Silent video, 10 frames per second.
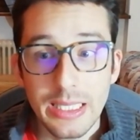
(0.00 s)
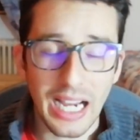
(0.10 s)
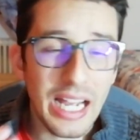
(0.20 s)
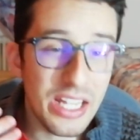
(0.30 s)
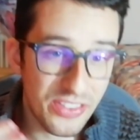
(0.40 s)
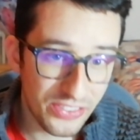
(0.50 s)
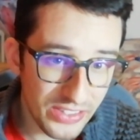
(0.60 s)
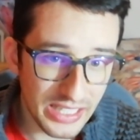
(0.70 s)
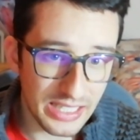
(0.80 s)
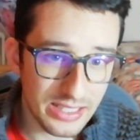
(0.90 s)
I
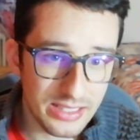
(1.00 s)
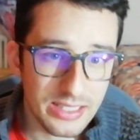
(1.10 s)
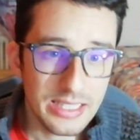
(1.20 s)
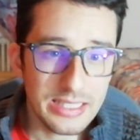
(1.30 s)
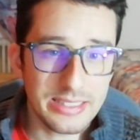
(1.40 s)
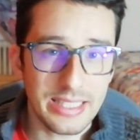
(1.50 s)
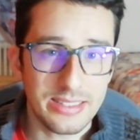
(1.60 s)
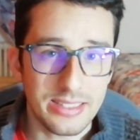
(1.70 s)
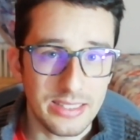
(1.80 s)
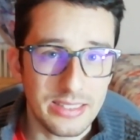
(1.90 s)
think
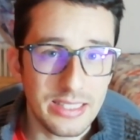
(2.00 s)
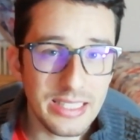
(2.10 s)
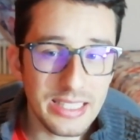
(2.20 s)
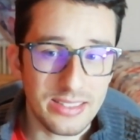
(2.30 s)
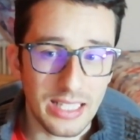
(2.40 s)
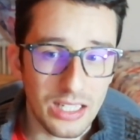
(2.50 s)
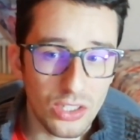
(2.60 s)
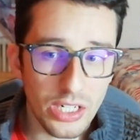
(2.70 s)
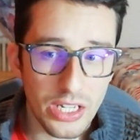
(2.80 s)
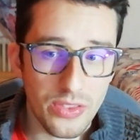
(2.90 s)
that the NEAT
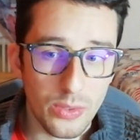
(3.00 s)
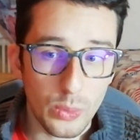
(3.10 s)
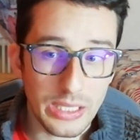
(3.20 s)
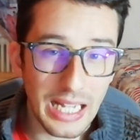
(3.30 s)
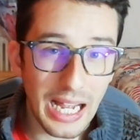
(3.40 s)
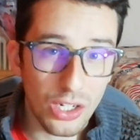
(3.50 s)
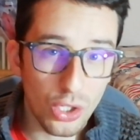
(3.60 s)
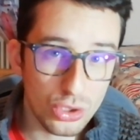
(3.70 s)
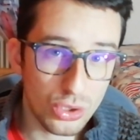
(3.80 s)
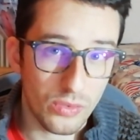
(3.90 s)
algorithm with a
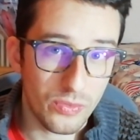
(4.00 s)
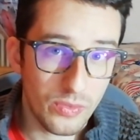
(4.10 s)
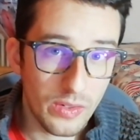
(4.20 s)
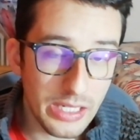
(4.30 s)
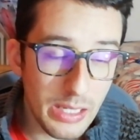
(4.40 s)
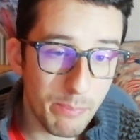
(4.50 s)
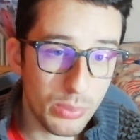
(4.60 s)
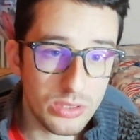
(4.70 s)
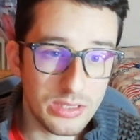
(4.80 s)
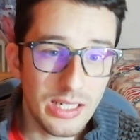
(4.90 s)
lot of
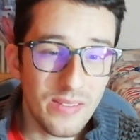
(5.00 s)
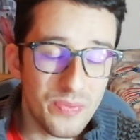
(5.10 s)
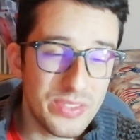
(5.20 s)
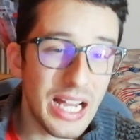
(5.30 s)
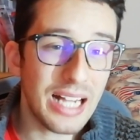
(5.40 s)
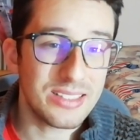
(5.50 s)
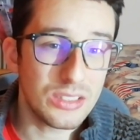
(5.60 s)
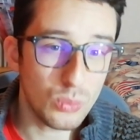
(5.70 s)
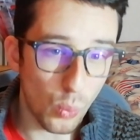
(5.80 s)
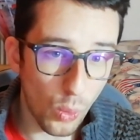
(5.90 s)
inputs
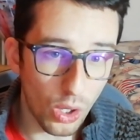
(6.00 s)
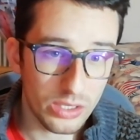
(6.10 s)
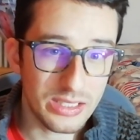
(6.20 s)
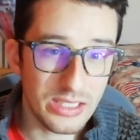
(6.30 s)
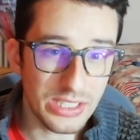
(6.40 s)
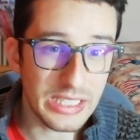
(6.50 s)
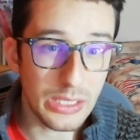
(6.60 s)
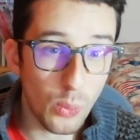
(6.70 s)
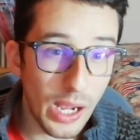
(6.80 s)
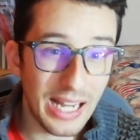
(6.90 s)
doesn't work
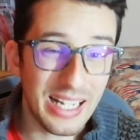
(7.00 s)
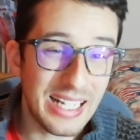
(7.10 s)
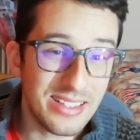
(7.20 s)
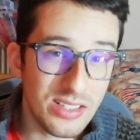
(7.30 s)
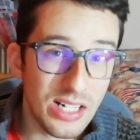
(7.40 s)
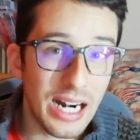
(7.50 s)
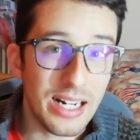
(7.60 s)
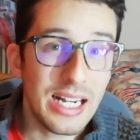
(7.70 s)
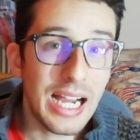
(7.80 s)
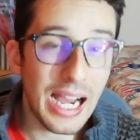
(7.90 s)
really well, and there
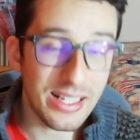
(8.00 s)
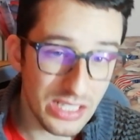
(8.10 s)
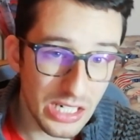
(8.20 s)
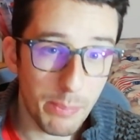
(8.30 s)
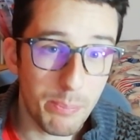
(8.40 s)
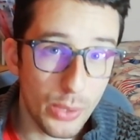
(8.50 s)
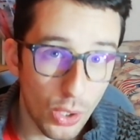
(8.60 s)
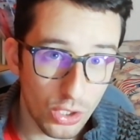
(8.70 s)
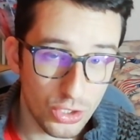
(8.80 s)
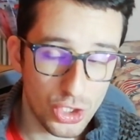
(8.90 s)
are other
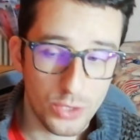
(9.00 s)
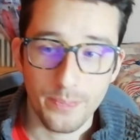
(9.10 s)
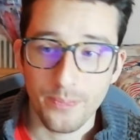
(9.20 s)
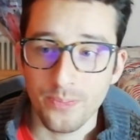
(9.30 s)
approaches.